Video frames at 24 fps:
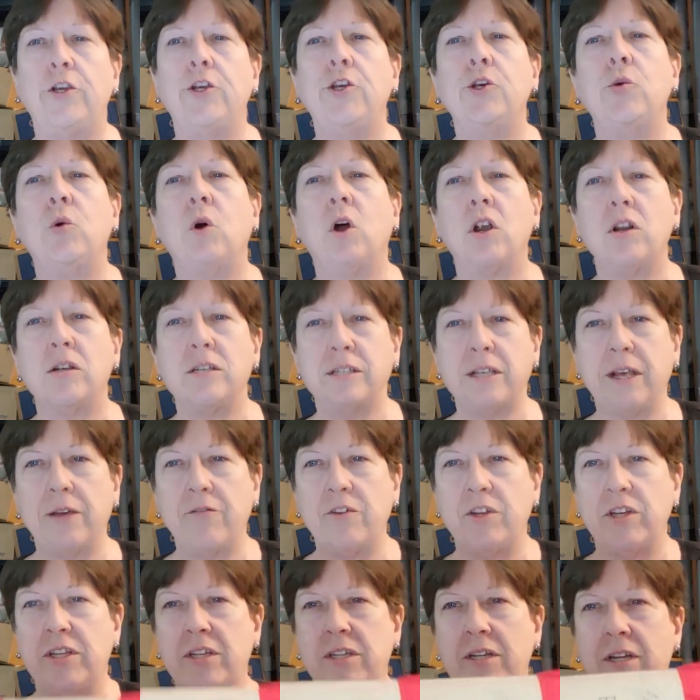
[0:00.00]

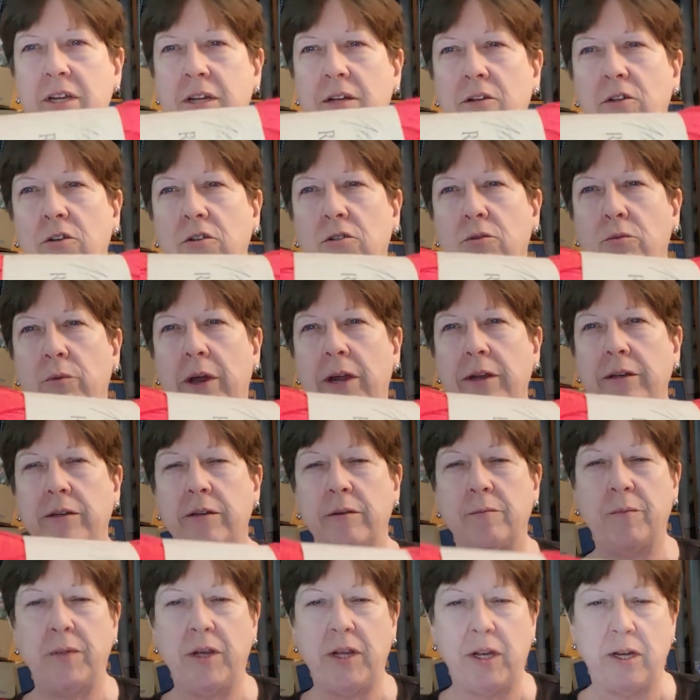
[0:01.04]
UR17. Looks red
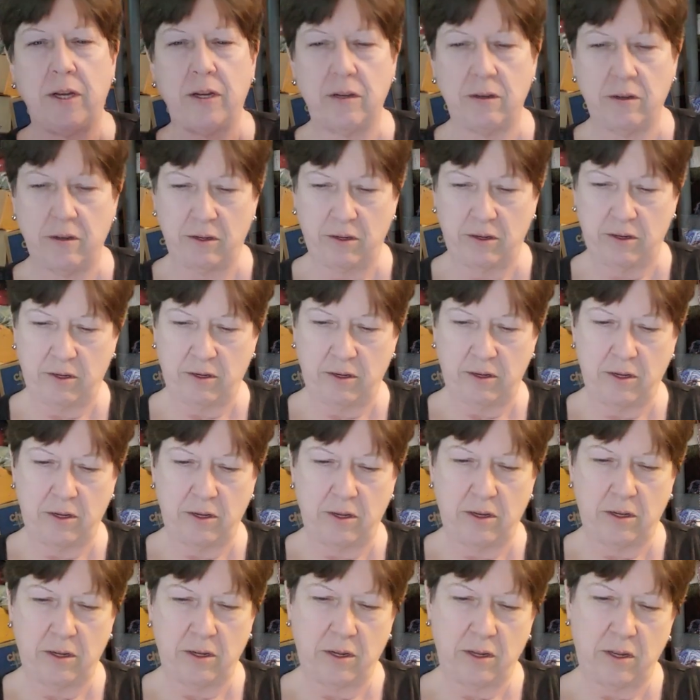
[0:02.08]
to me.
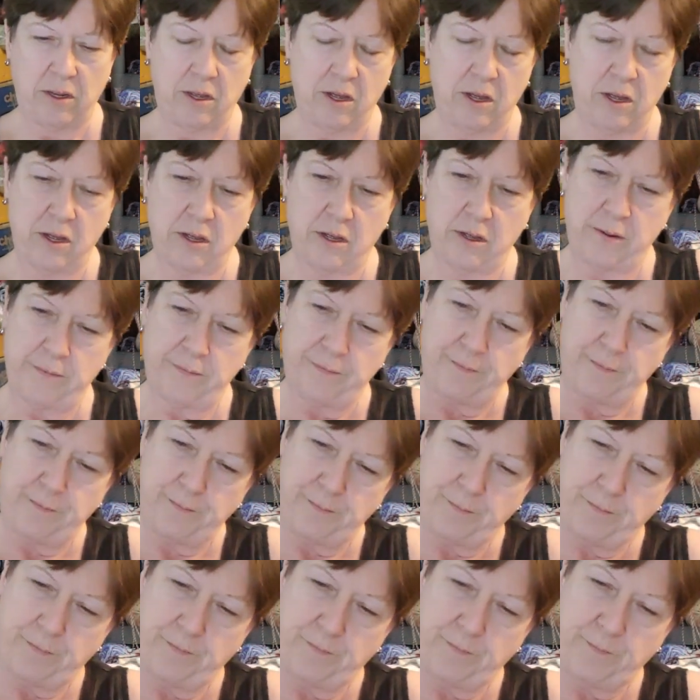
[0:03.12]

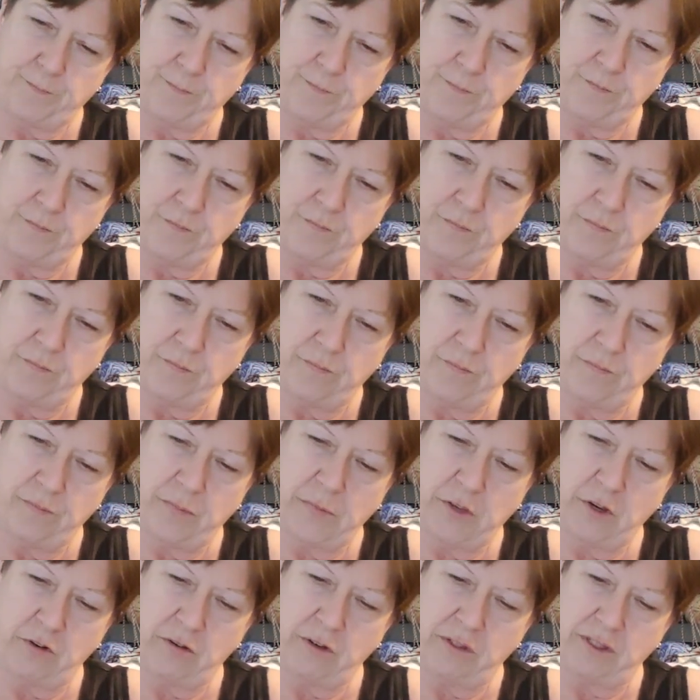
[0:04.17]
Um,
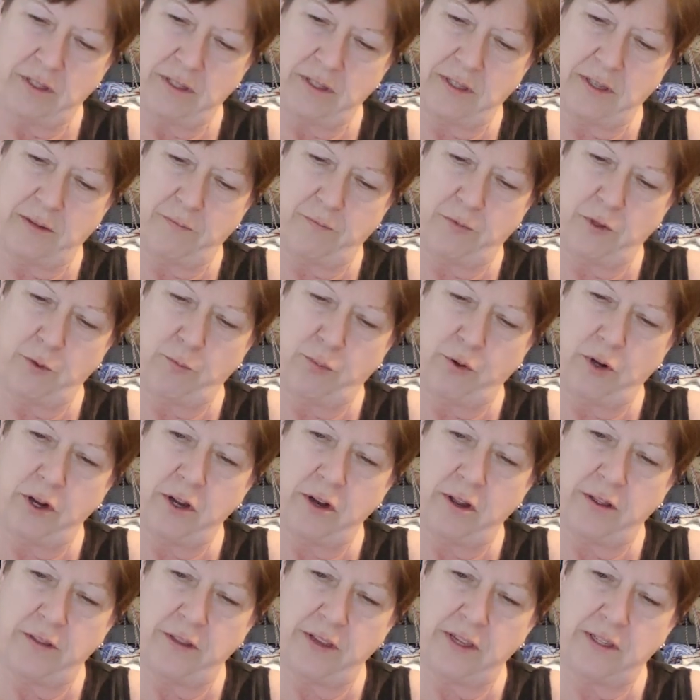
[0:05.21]
there's the, the
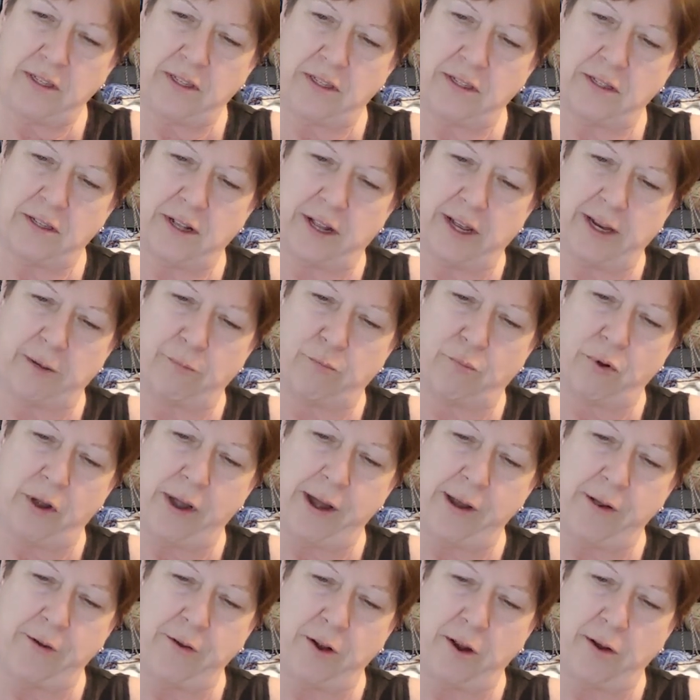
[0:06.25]
print on this is like
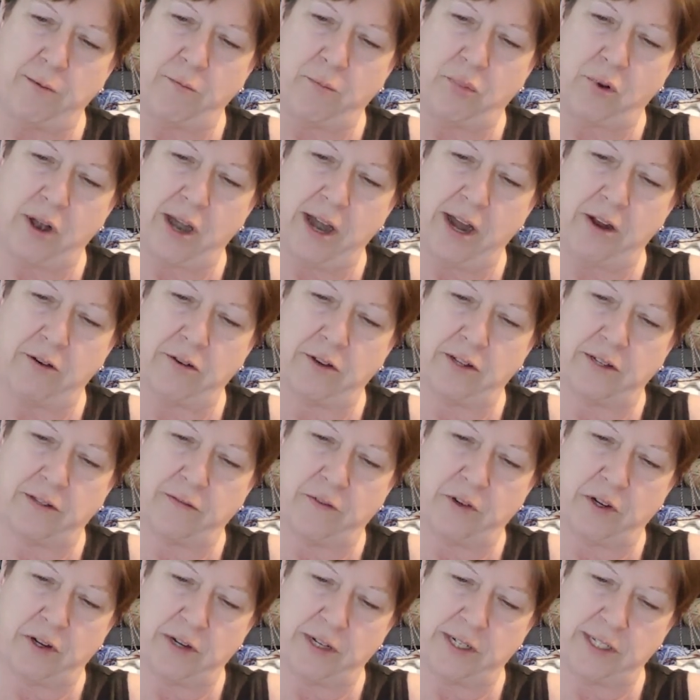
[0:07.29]
brown on brown. It's
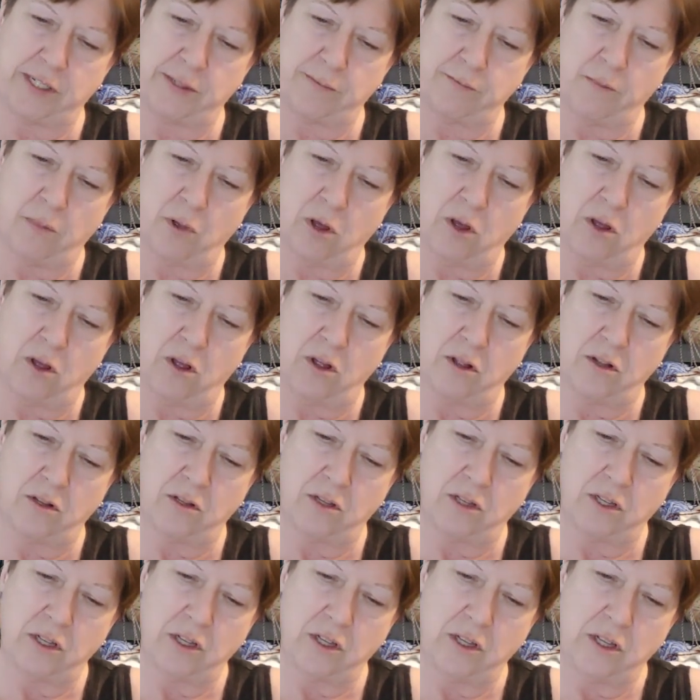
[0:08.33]
very small.
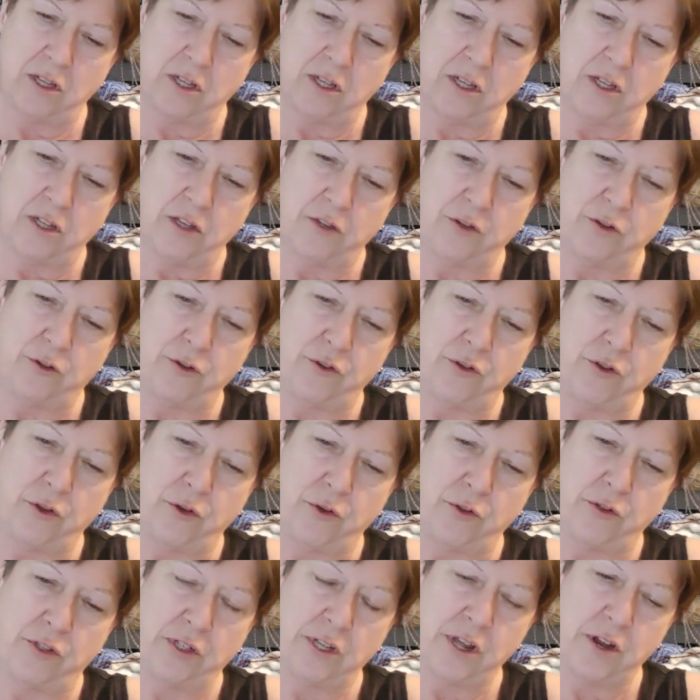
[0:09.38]

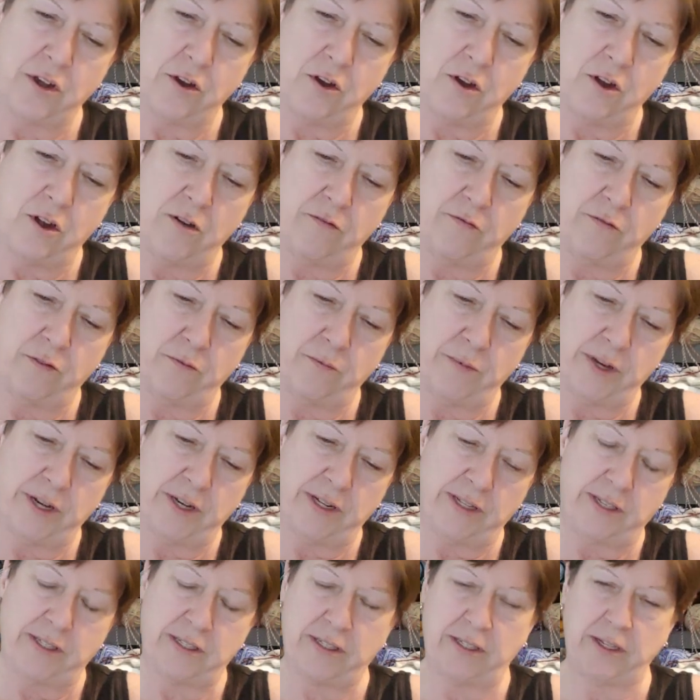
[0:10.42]
So it's kind of hard for me
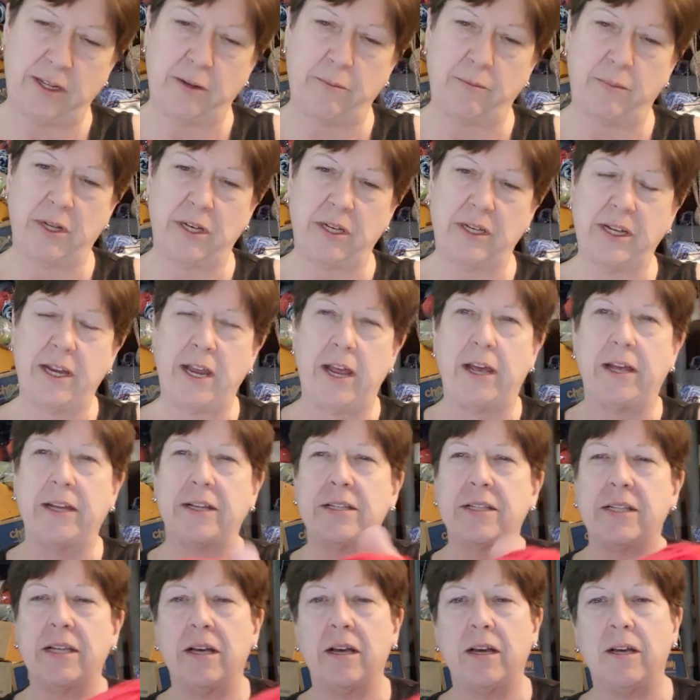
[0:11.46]
to see. But yeah,
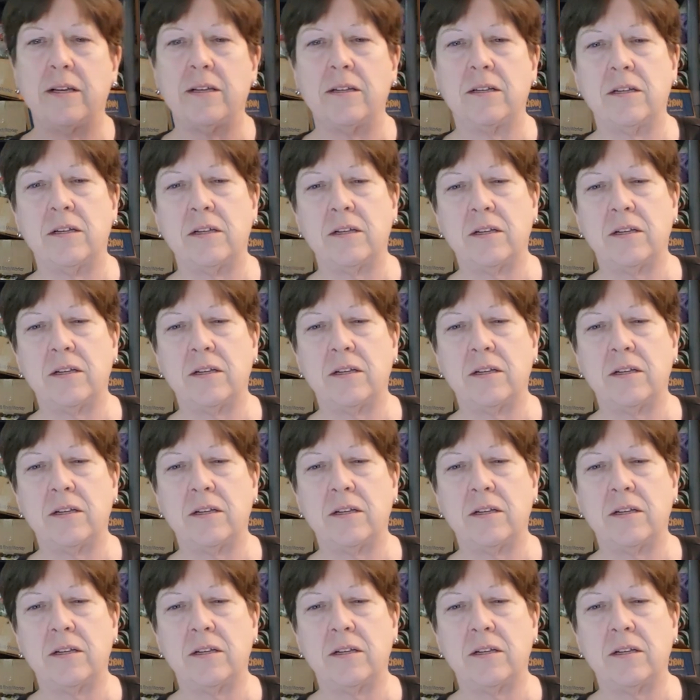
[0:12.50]
it's uh,